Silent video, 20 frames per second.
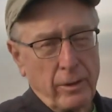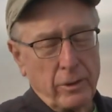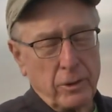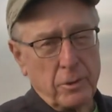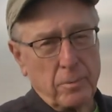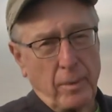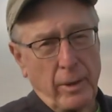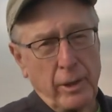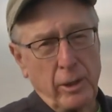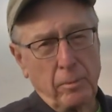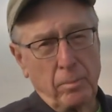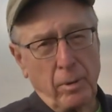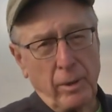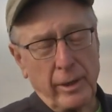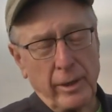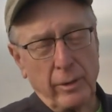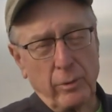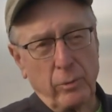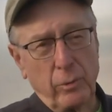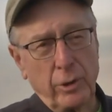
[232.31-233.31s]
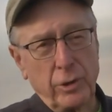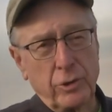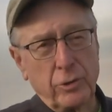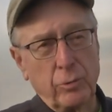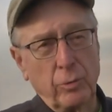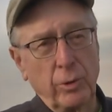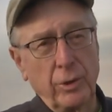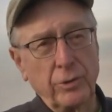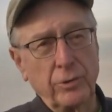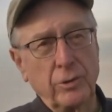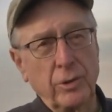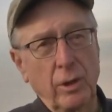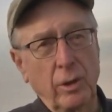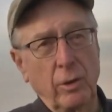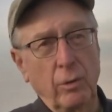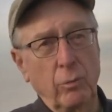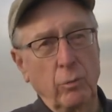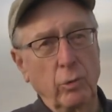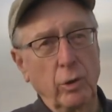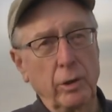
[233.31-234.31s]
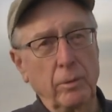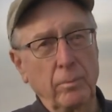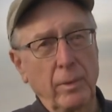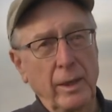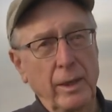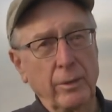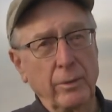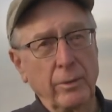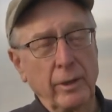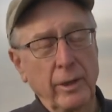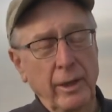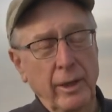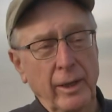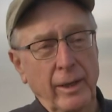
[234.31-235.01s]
spider plant, which was root bound,